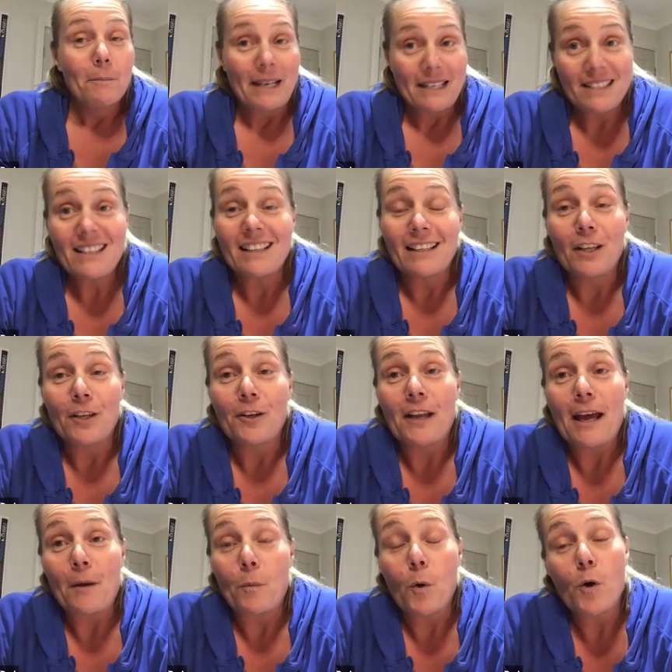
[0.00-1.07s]
basically learned
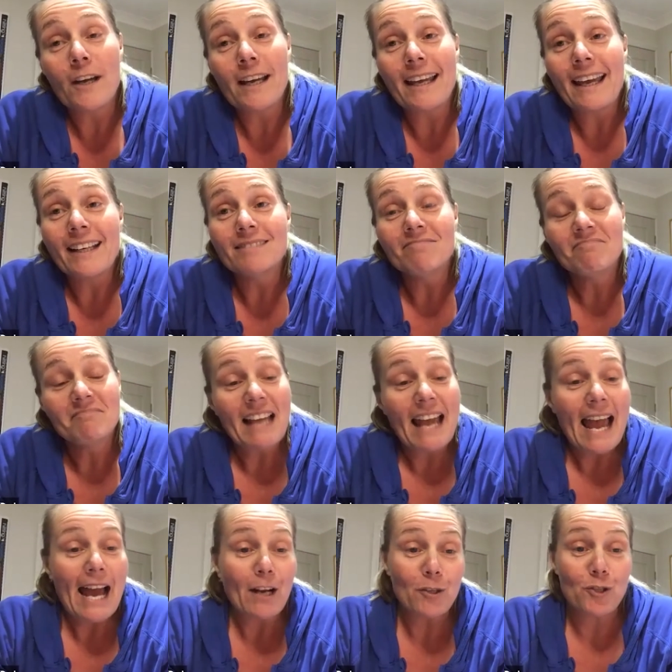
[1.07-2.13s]
how to walk again,
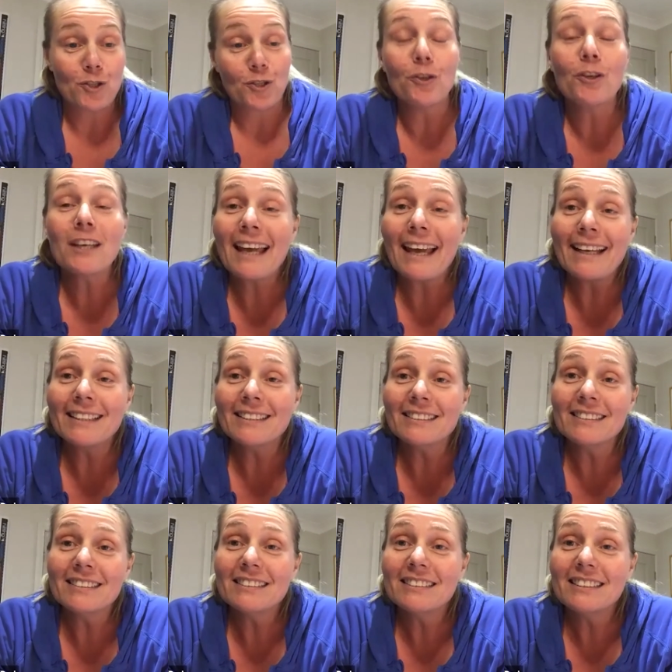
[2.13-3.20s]
how to shoot again,
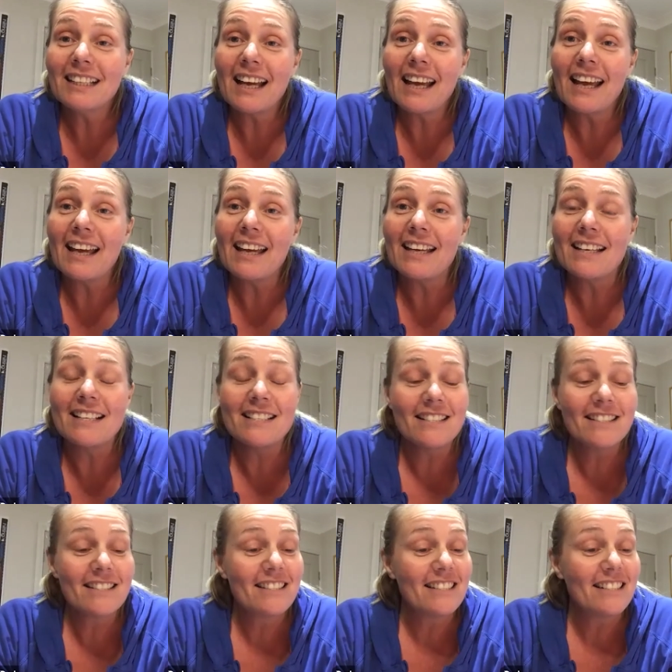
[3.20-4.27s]
and
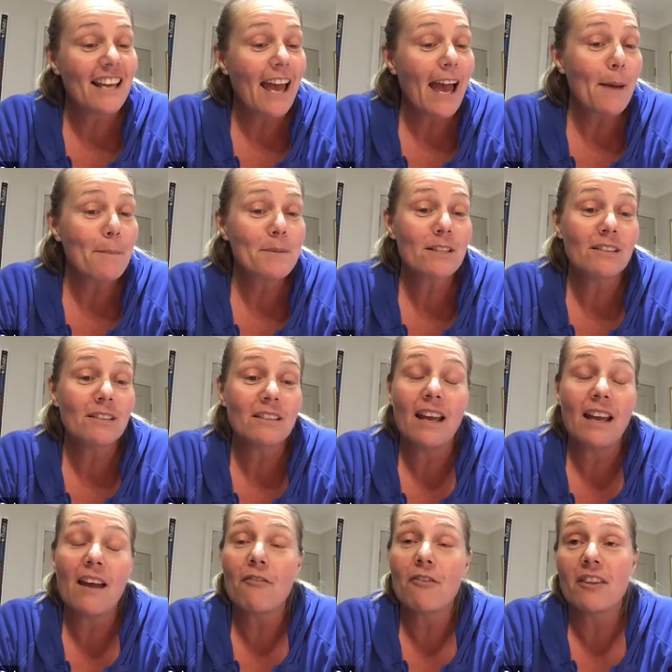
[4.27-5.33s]
did
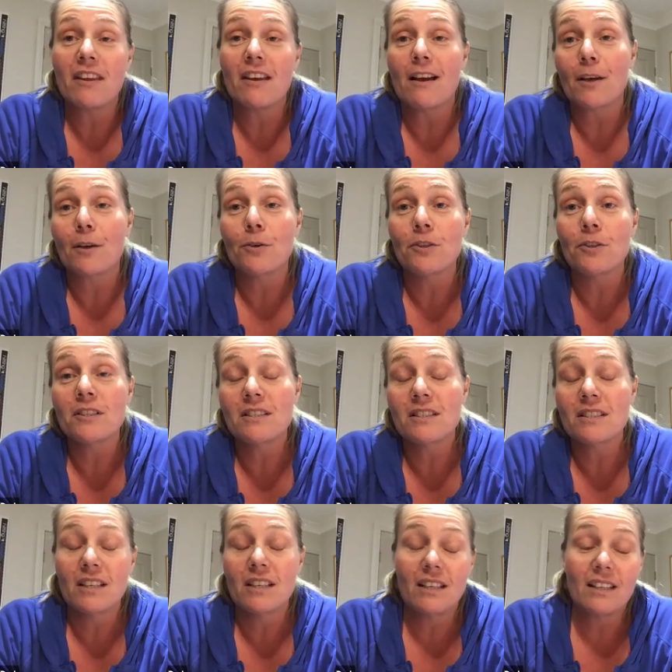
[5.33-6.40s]
absolutely everything I could
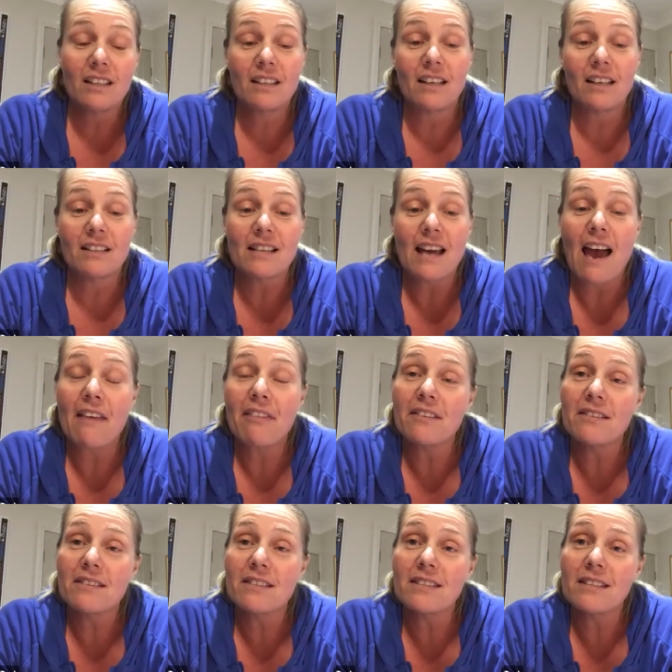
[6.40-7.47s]
to get to
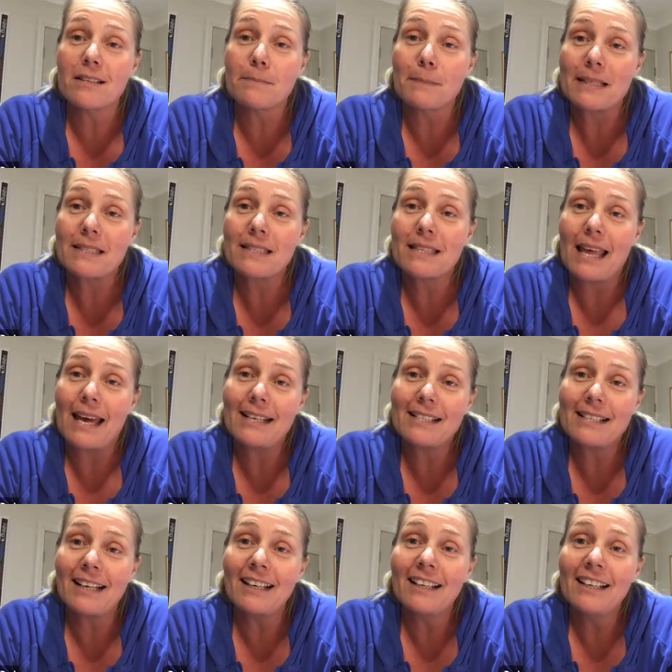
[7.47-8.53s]
Athens six months
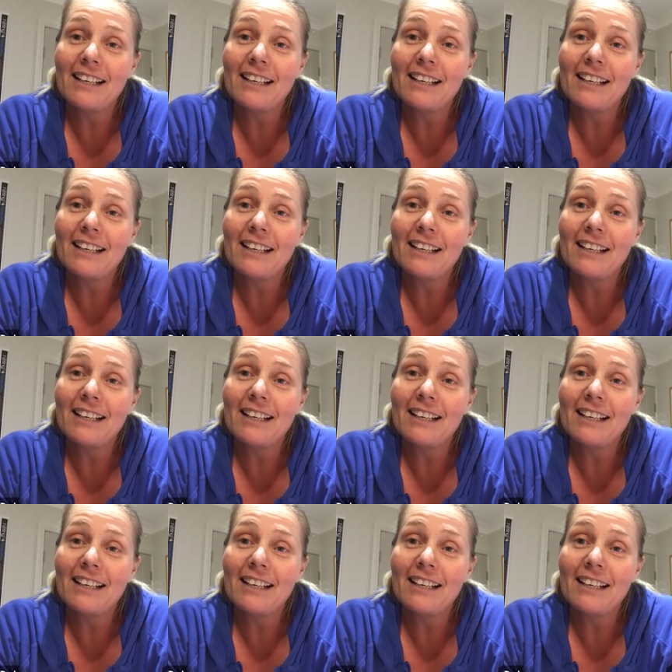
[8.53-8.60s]
later.